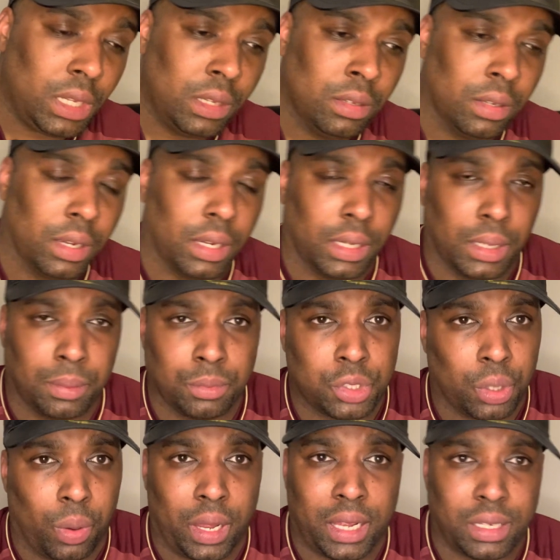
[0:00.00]
So
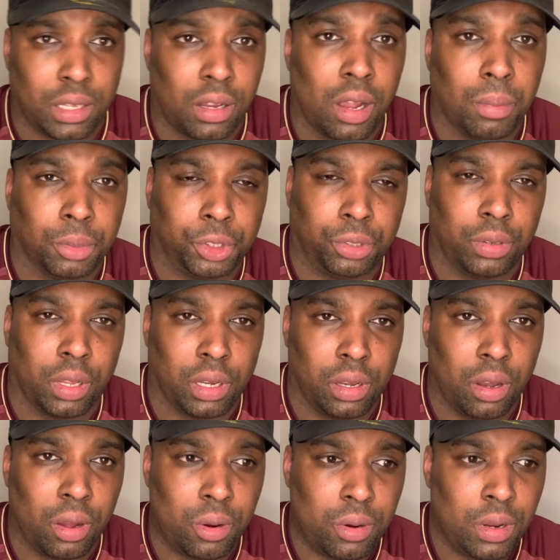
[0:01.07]
I had the commentary on
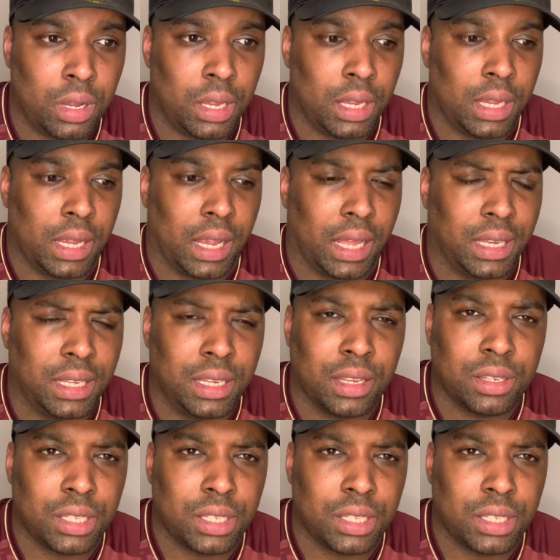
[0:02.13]
low. At the end of